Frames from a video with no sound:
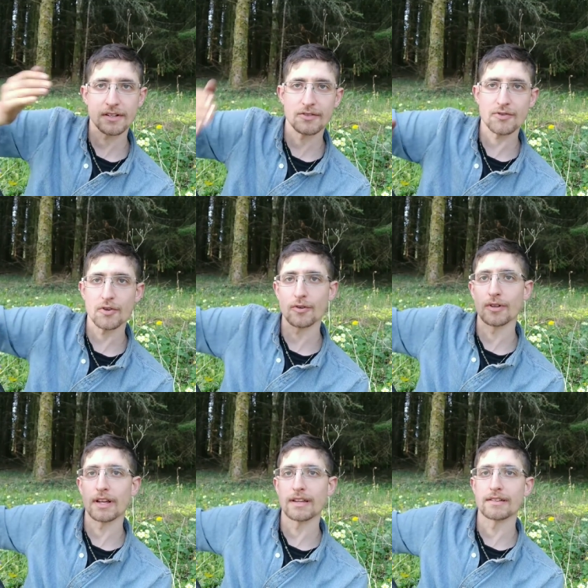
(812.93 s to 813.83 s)

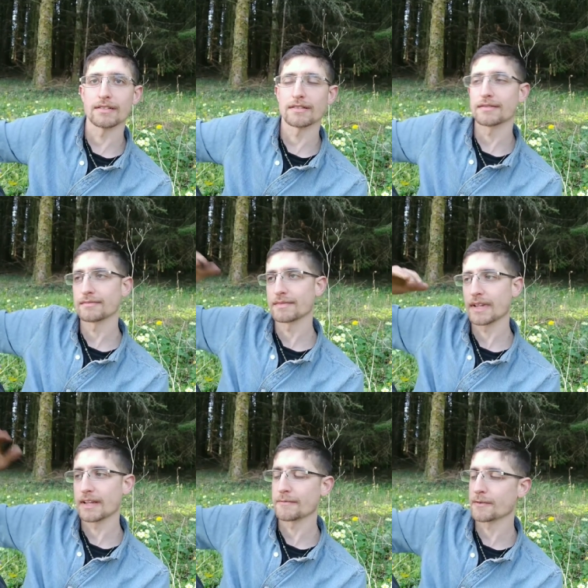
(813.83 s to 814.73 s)
control, and
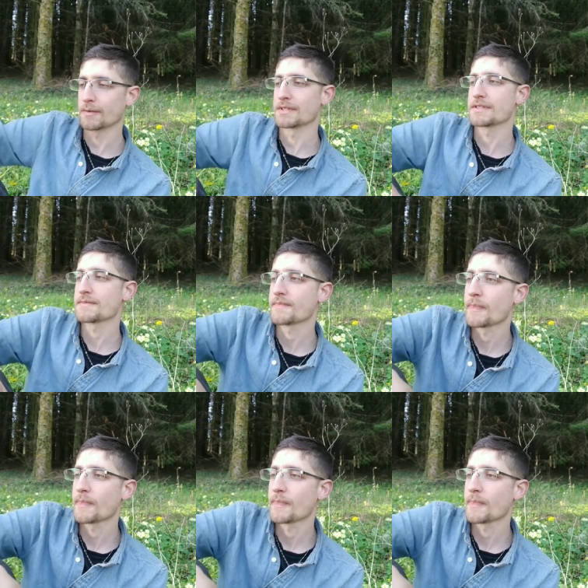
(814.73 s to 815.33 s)
influence.